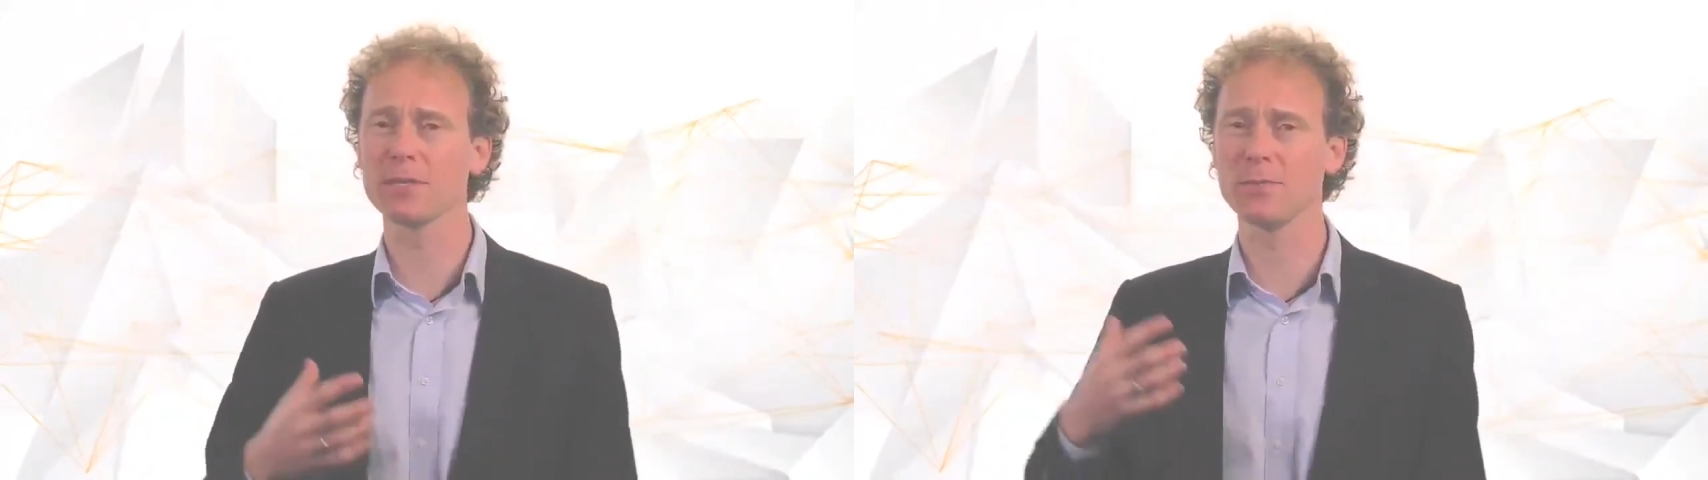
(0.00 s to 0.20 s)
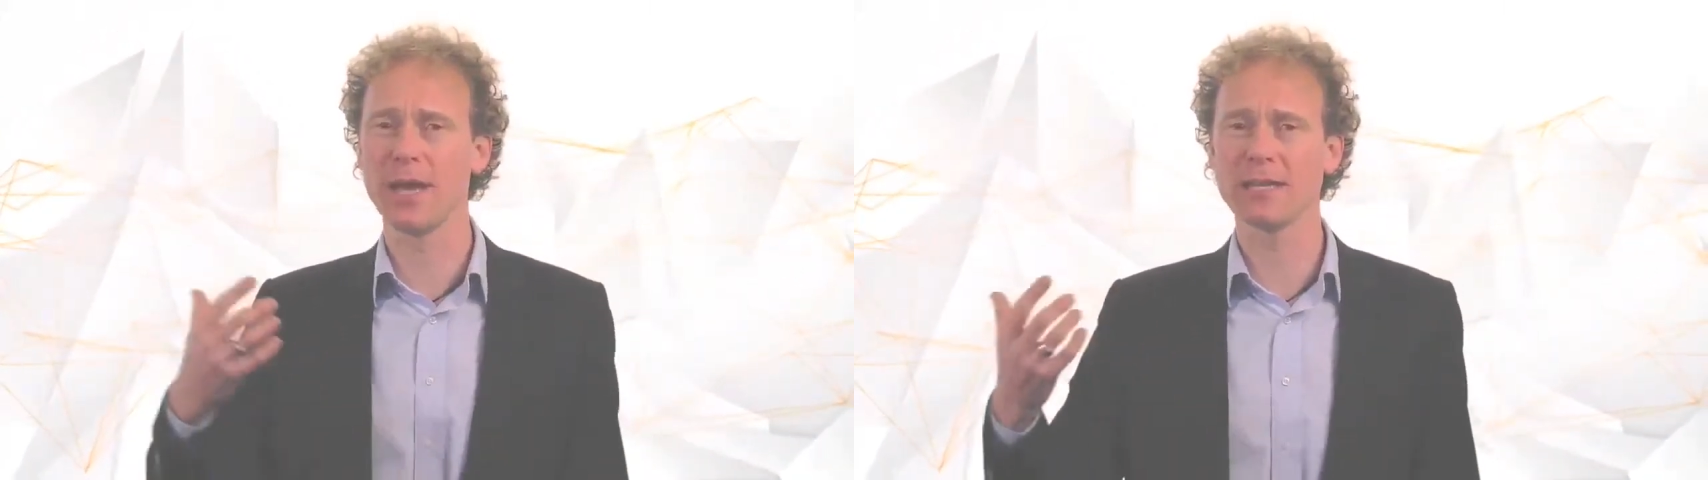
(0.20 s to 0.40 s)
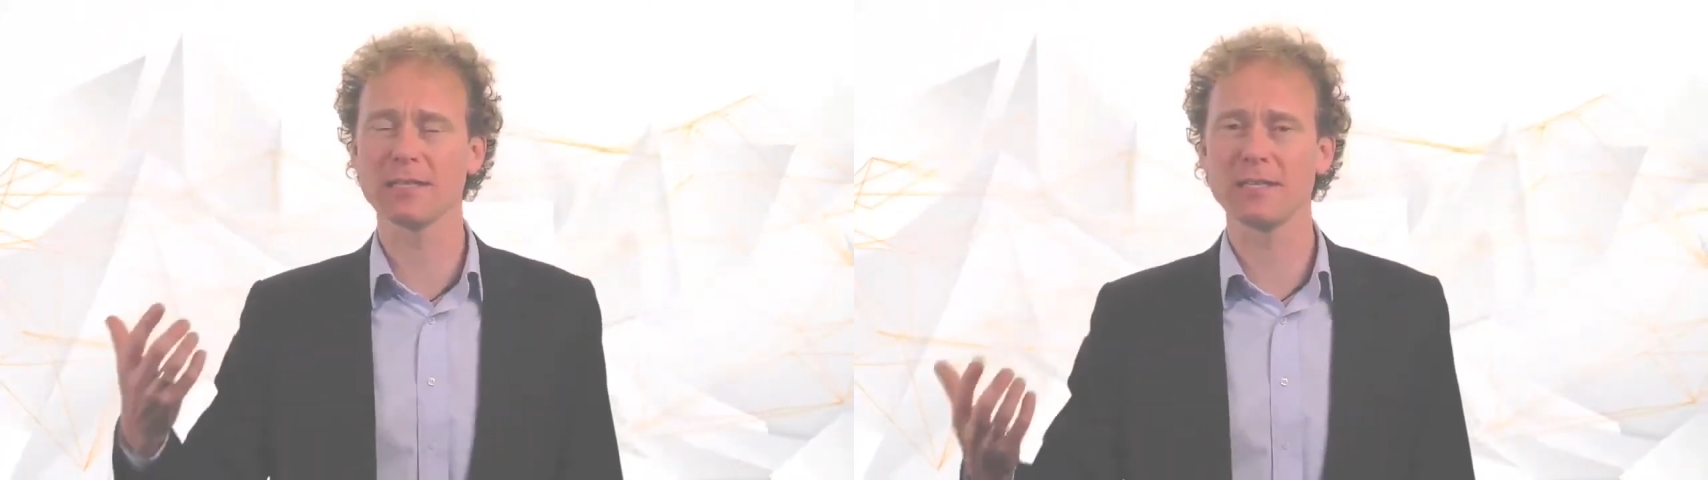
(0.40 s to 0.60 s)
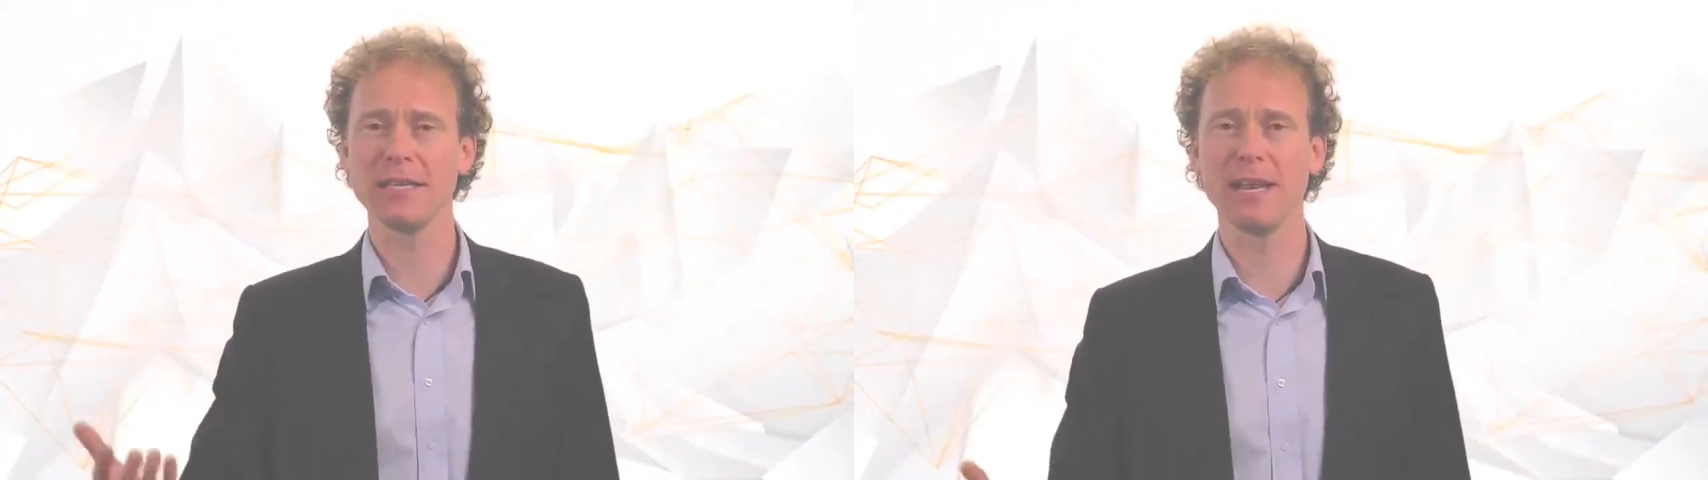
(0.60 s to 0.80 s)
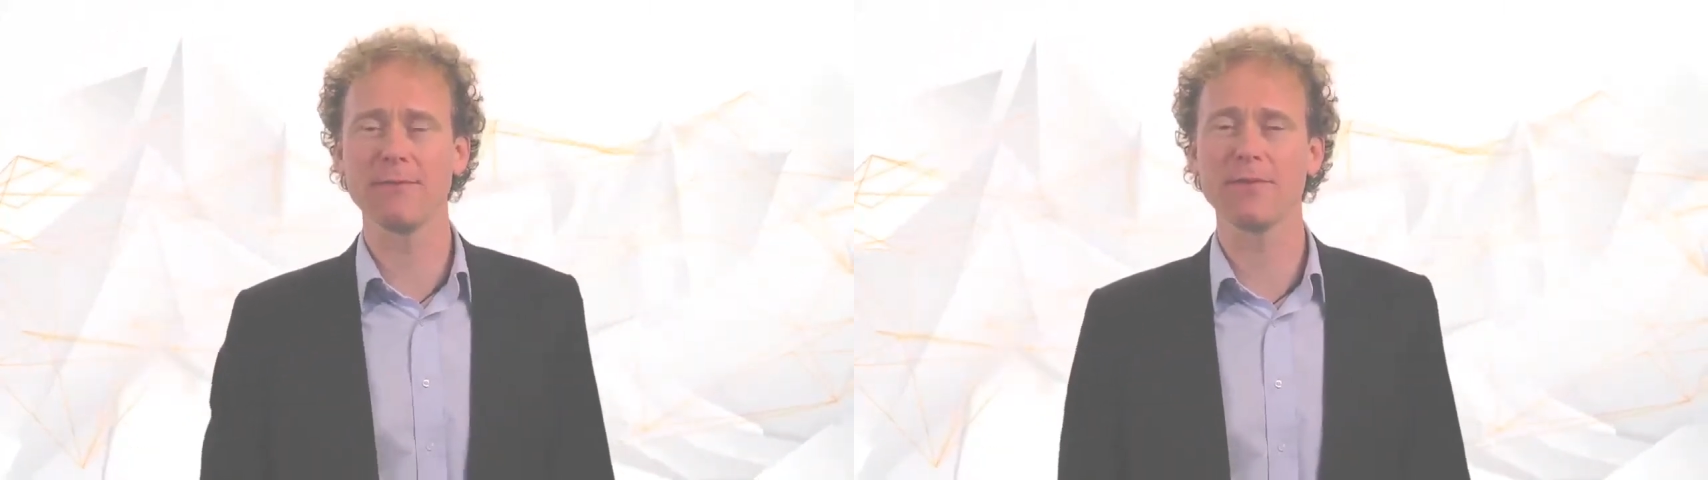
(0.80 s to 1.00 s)
because we hadn't
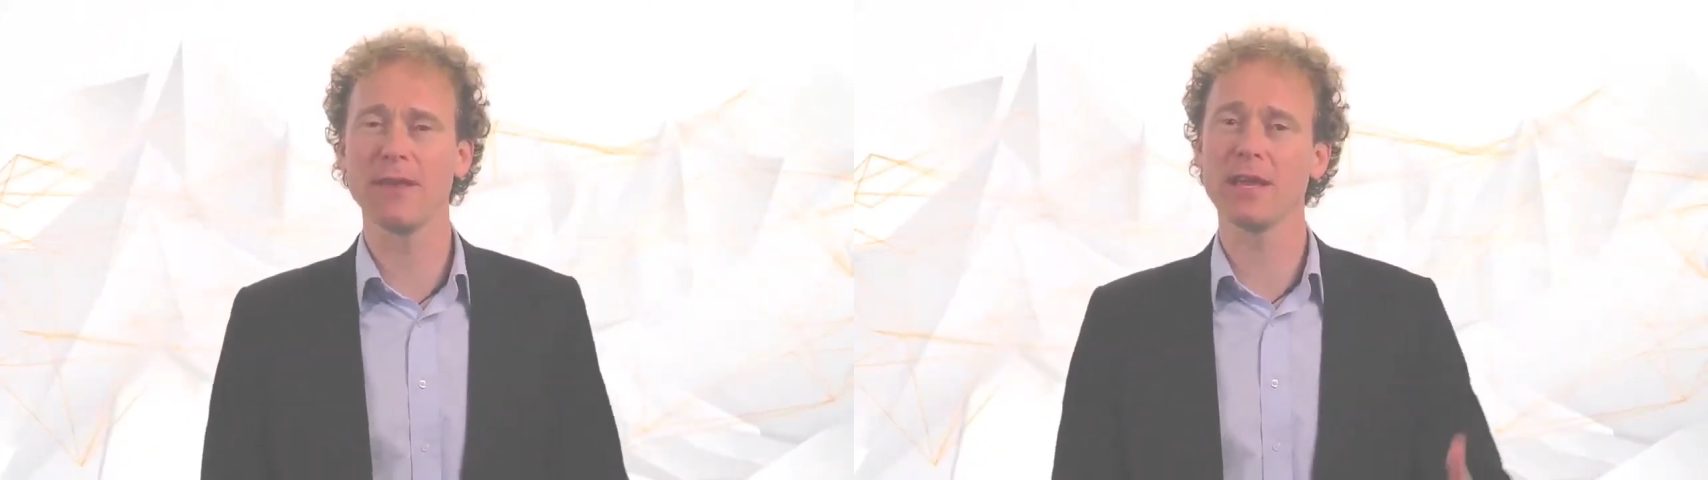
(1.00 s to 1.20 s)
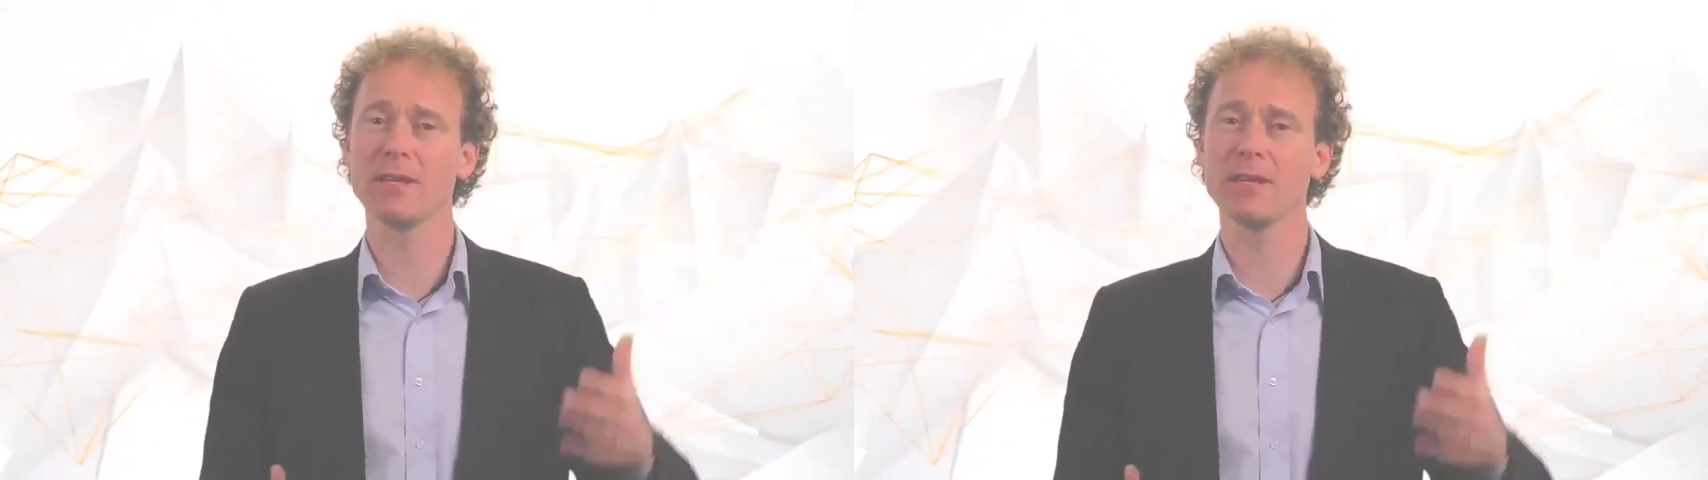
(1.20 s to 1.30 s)
seen everything,